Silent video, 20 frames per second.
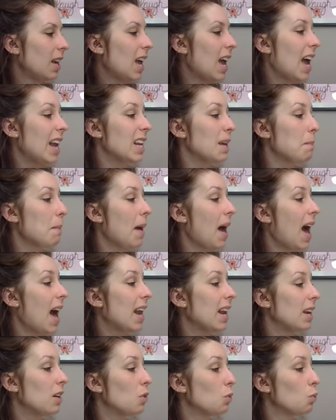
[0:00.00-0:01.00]
and he
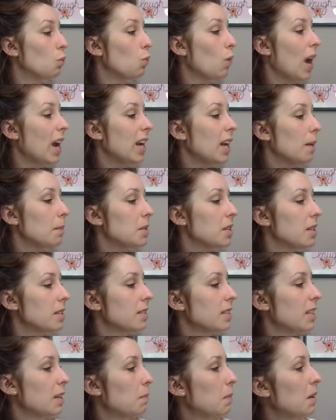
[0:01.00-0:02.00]
padded right up to the
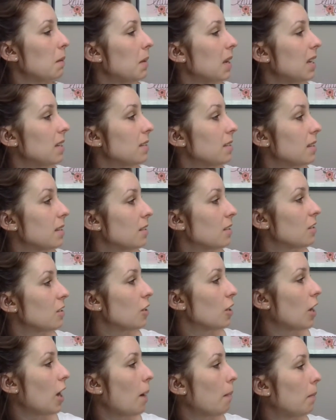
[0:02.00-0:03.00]
sleeping beast and
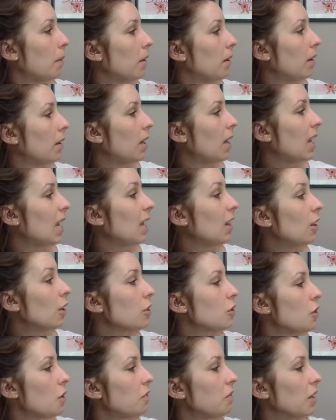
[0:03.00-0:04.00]
stood up. He
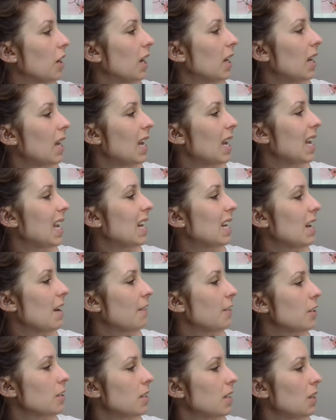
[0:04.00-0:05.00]
looked over it. He had
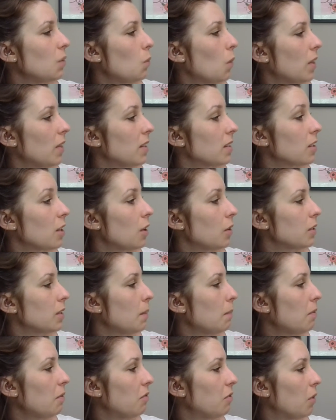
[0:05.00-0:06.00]
never seen one this close
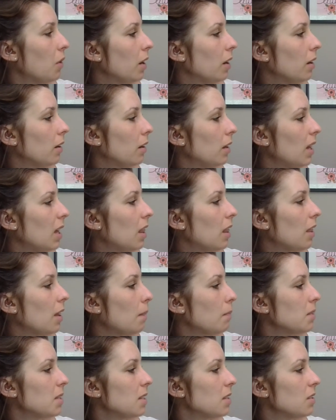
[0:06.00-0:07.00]
up before. He
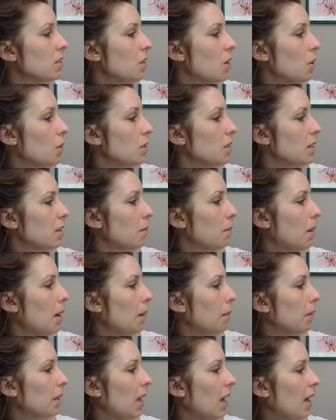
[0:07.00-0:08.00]
thumped his nose at the
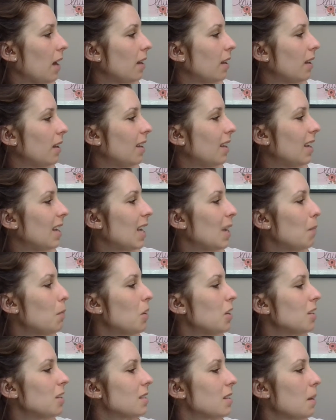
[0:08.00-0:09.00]
bobcat. He put
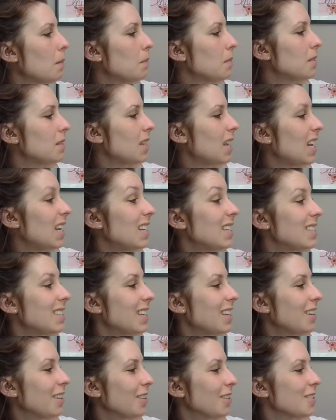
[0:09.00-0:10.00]
his thumbs in his
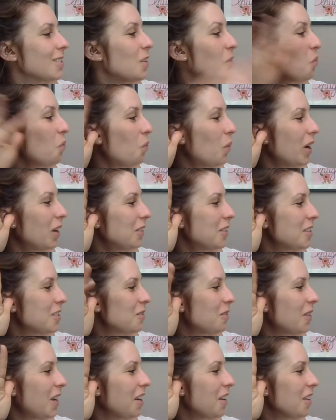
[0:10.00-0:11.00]
ears and wiggled his
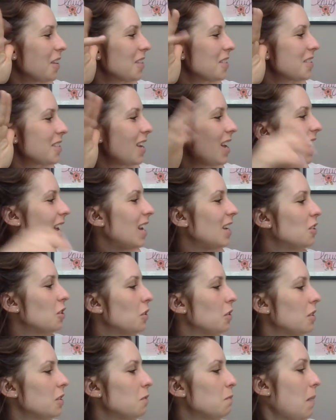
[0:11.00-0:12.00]
fingers. He
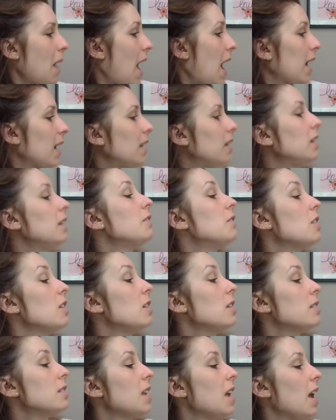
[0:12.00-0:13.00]
turned his back and lifted
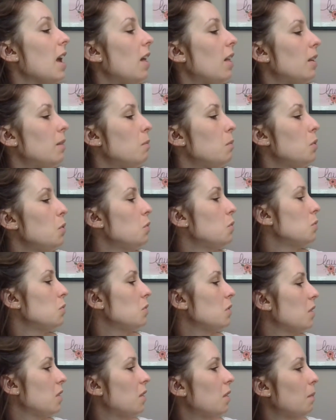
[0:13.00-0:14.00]
his tail and
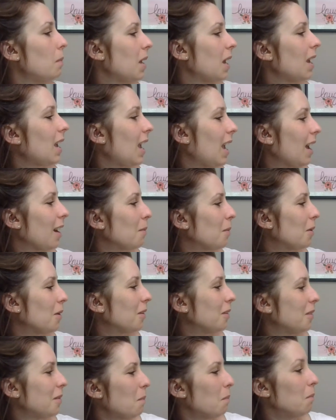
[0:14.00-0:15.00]
mooned the big
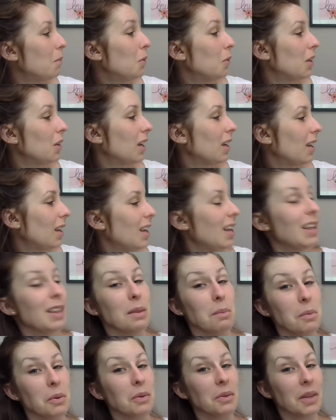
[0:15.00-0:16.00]
animal, mooning in the
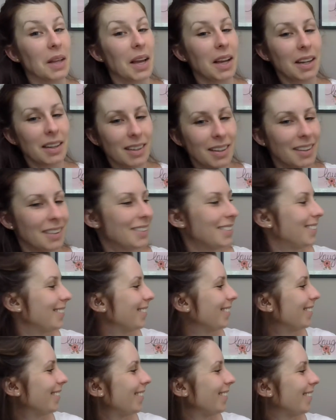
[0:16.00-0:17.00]
moonlight.
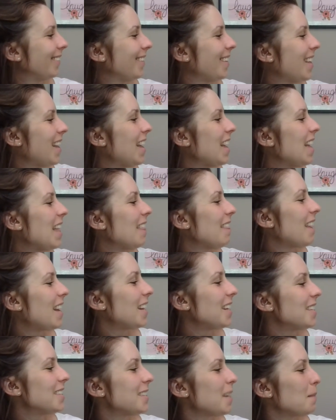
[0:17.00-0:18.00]
Then
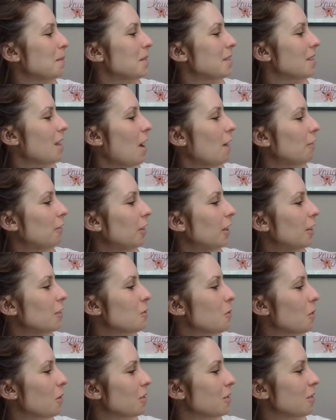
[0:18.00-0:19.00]
he stepped softly
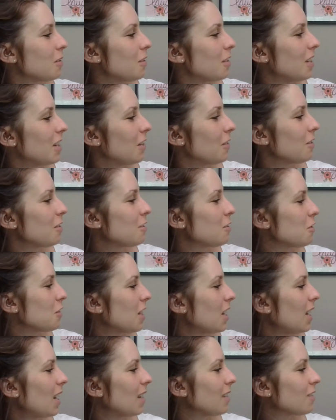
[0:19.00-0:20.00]
towards the nearest
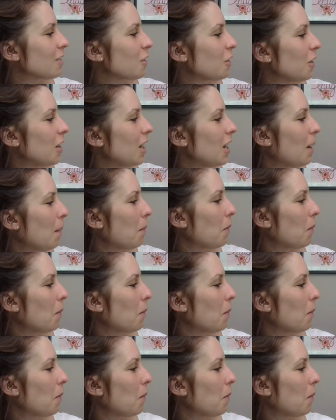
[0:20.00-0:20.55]
tree and scurried up